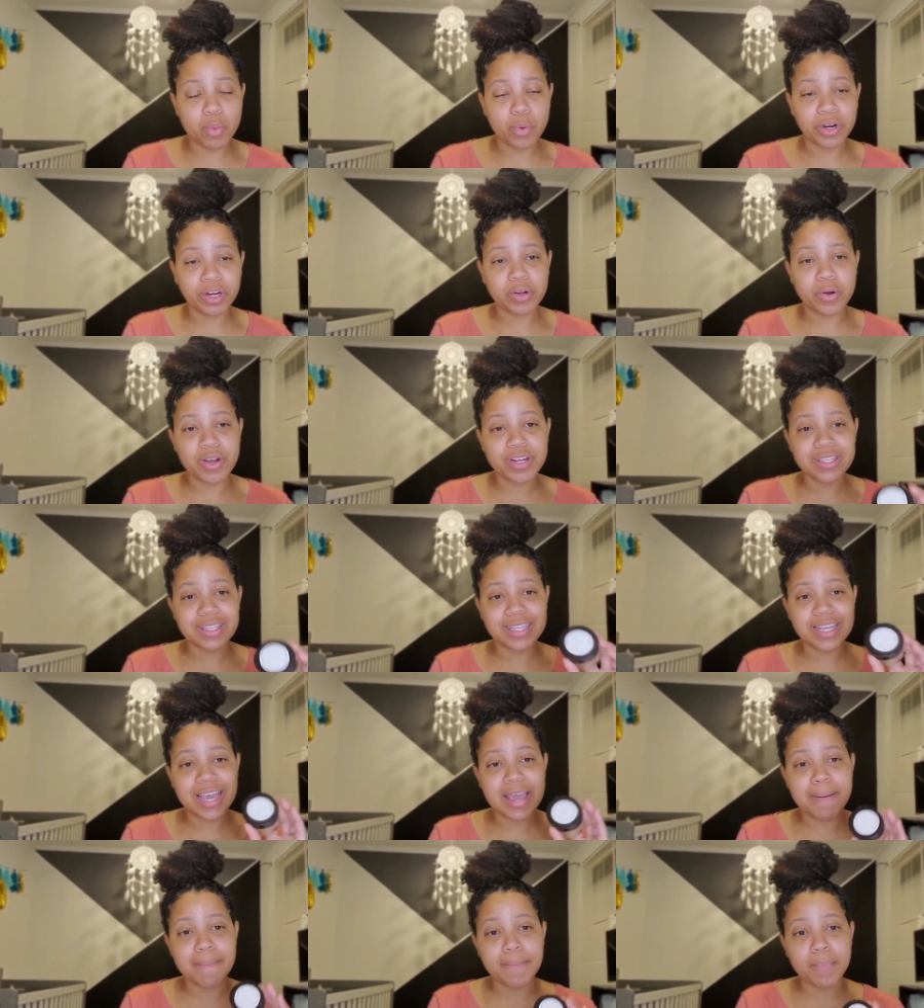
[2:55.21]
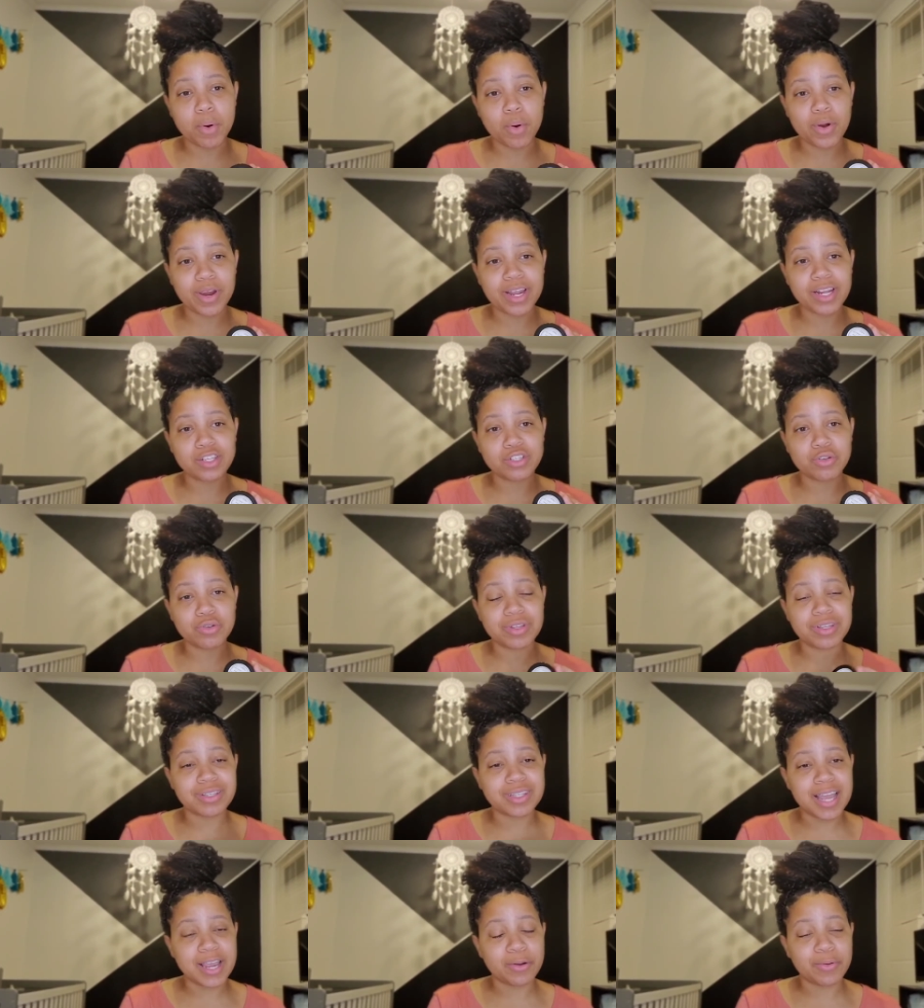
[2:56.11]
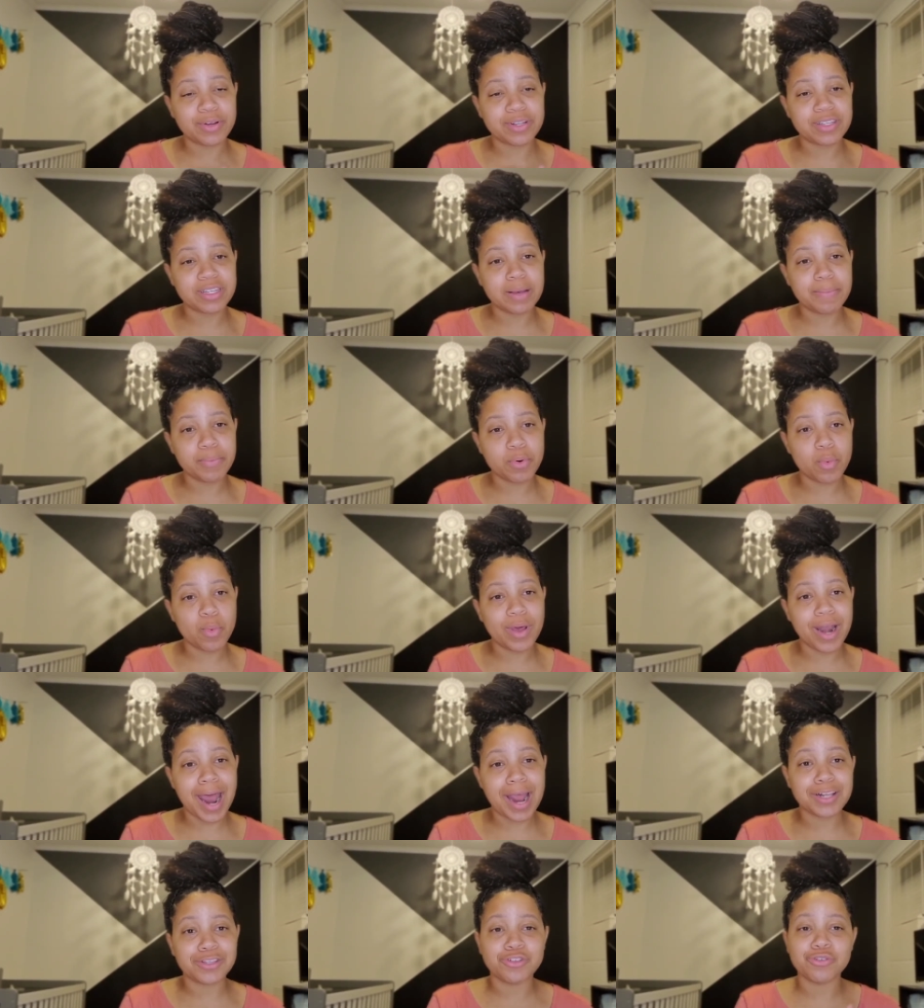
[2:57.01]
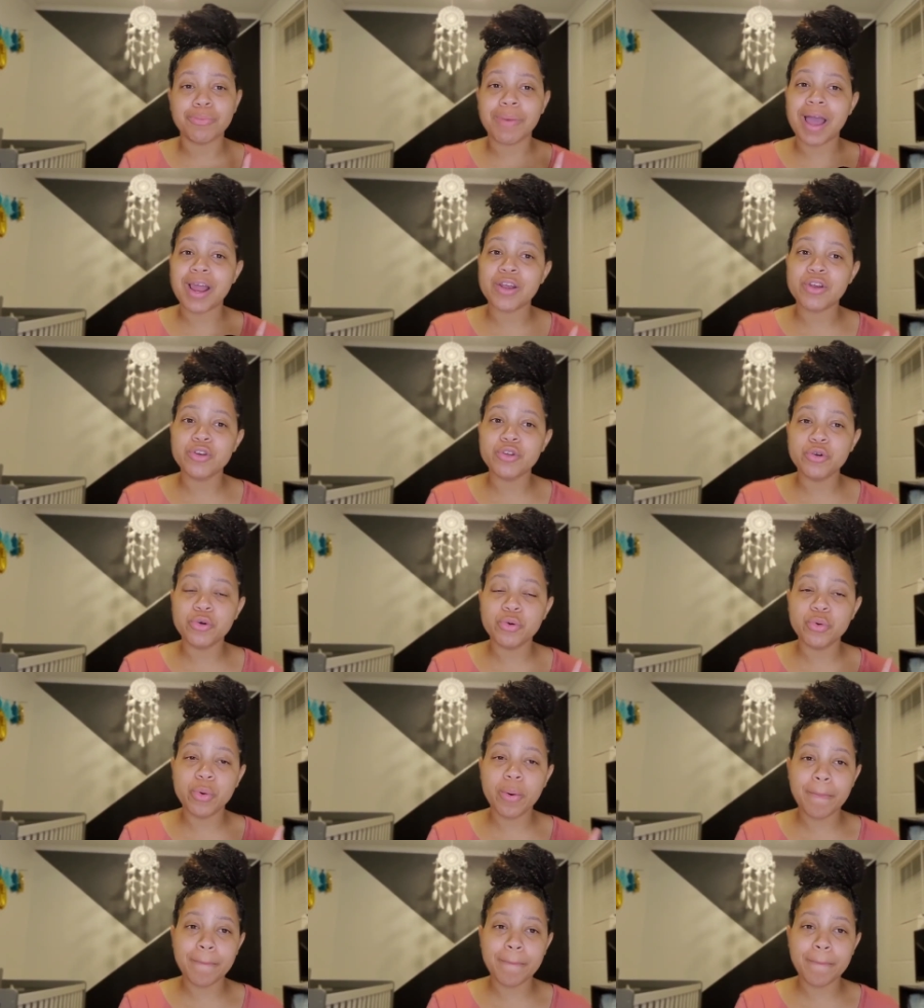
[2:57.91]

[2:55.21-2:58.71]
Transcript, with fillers: We're going to get more into the Sacred Temple when I do my new